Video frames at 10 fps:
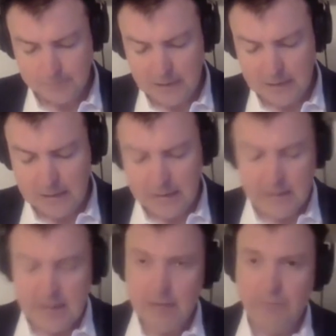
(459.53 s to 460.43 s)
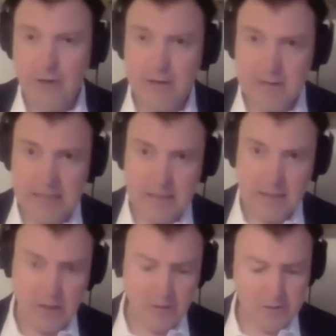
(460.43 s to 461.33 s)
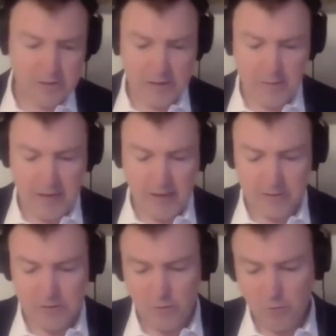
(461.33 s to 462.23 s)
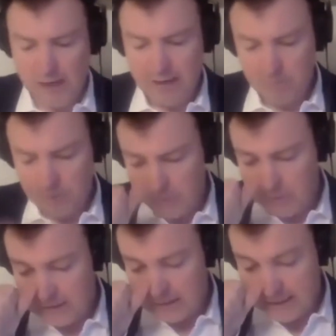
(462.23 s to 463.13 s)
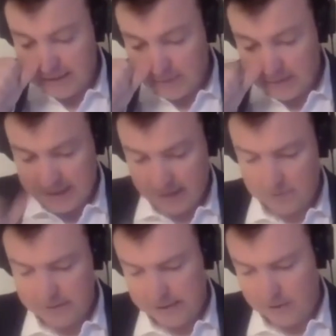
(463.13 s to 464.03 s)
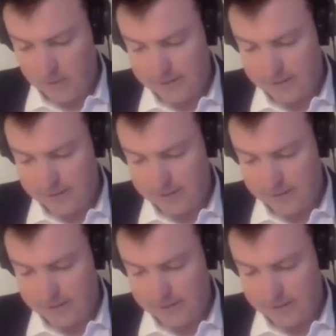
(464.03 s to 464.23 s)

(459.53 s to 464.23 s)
Now, the first thing to note about when people successfully tackled inequality